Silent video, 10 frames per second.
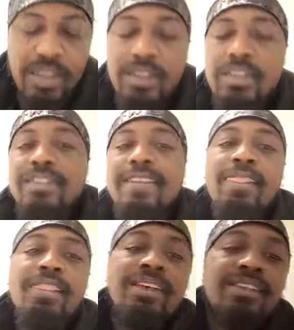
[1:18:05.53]

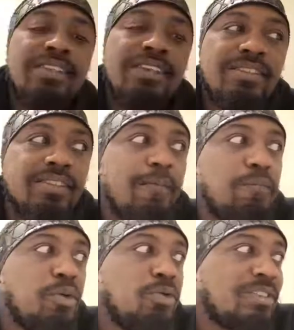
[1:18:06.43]
Listen, this is the
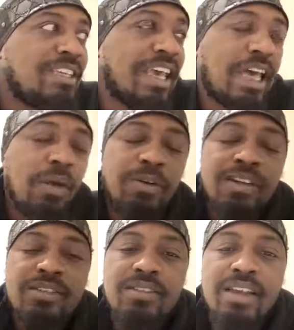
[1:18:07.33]
most
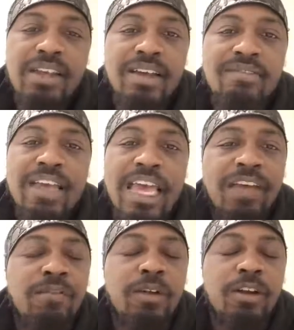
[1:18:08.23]
cowardice thing I've
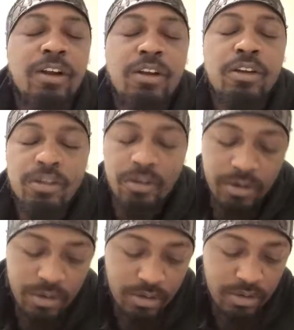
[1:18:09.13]
ever
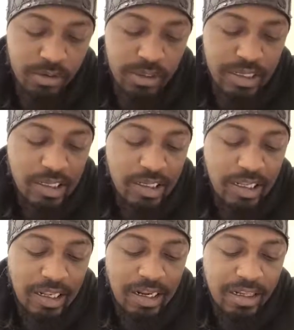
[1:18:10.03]
heard.
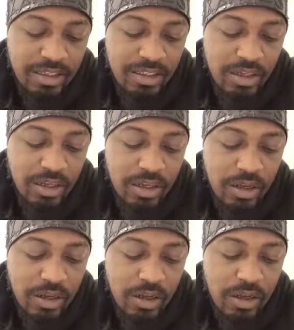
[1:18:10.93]
Let us
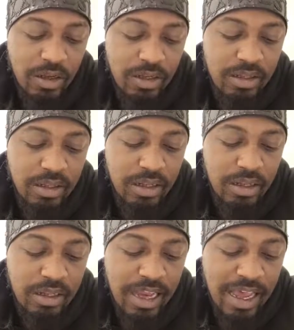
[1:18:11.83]

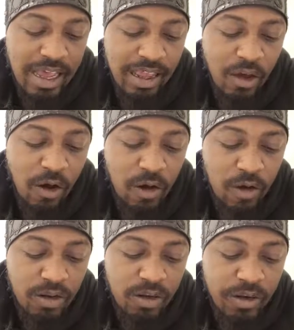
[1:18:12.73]
die
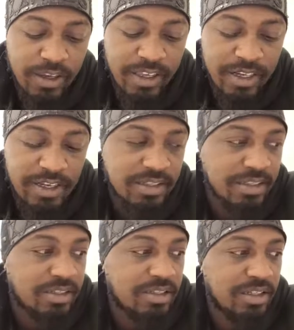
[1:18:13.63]
all in our
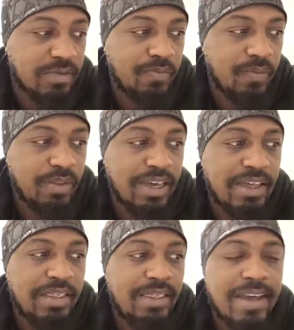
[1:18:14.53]
innocency.
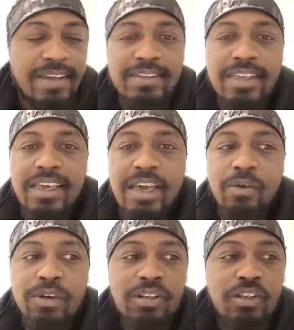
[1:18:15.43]
That is a
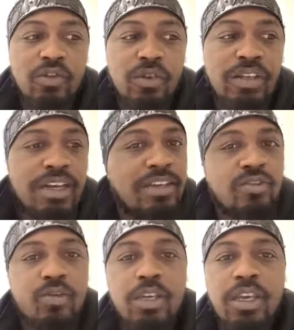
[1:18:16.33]
coward. And you and
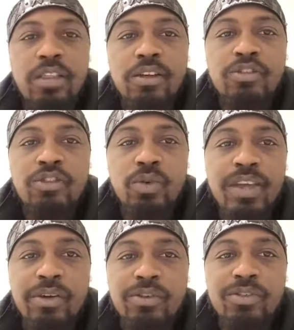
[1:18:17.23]
I.S.U.P.K, there is no
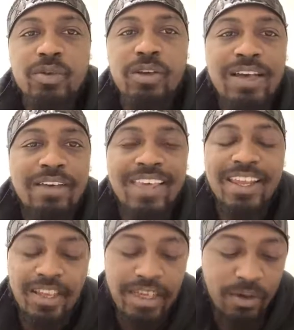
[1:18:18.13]
cowards. We don't have
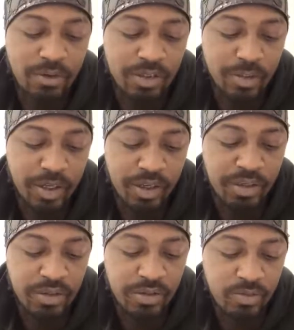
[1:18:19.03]
any cowards among
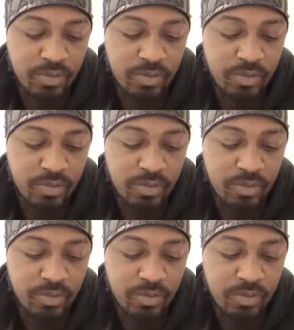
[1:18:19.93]
us.